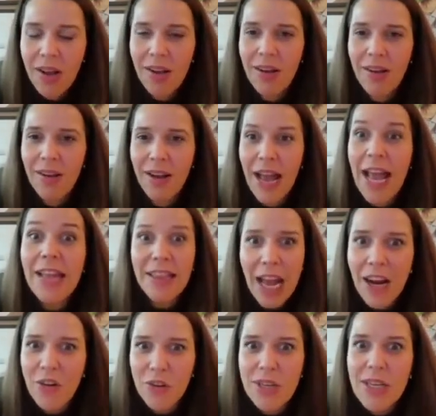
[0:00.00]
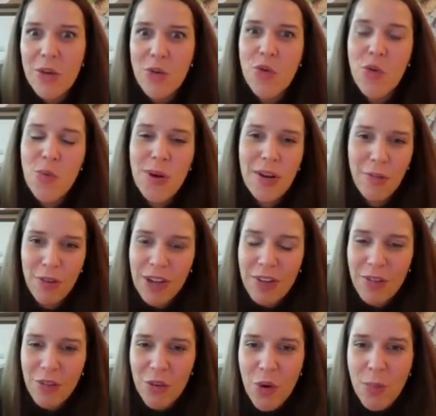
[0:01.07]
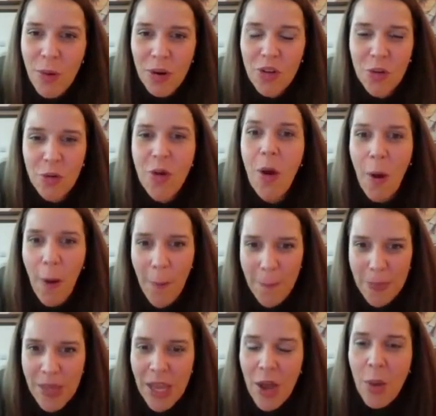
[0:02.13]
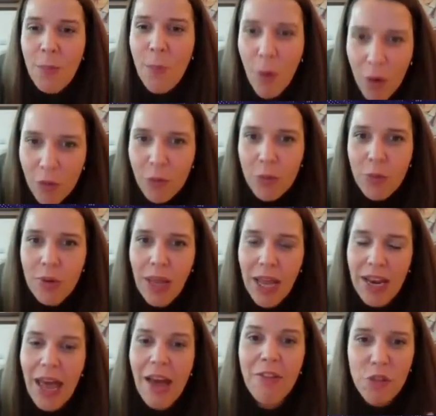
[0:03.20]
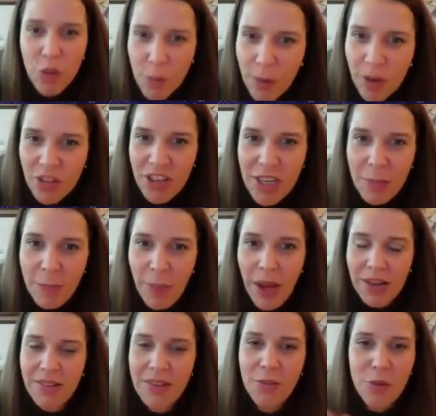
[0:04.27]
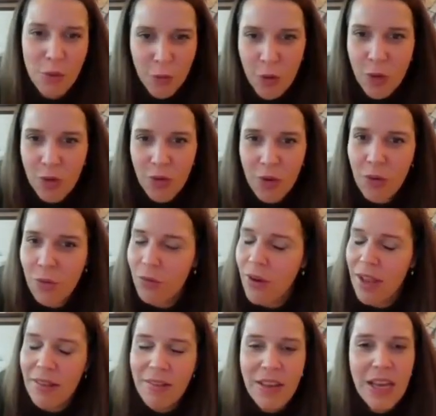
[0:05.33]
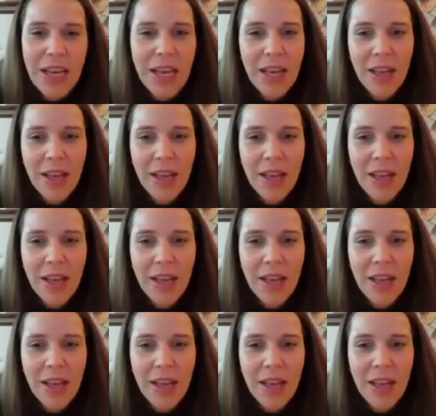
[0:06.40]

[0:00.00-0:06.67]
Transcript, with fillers: And actually, you will feel so much powerful and have so much impact if you focus on your friends.